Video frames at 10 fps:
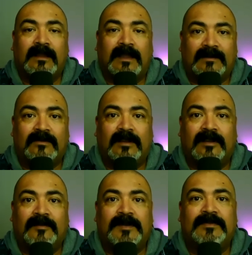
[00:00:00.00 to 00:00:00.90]
I know a lot
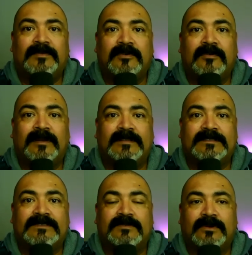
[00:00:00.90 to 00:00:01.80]
of people know about this
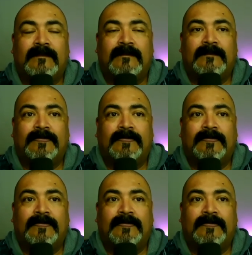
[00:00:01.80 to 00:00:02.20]
story,